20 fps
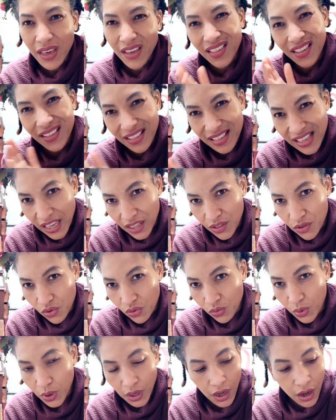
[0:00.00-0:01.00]
It just tends
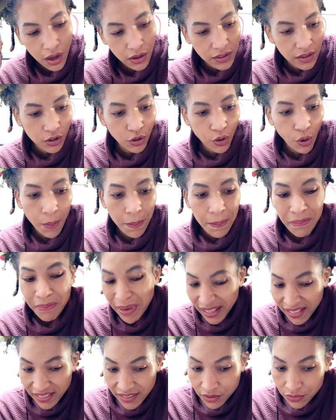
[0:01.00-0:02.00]
to work out a lot
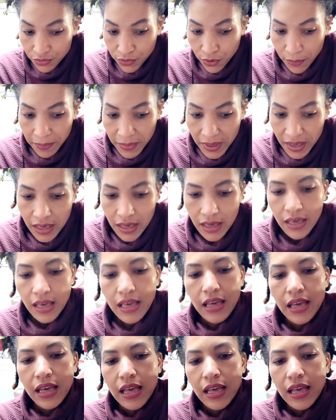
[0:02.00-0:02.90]
better for me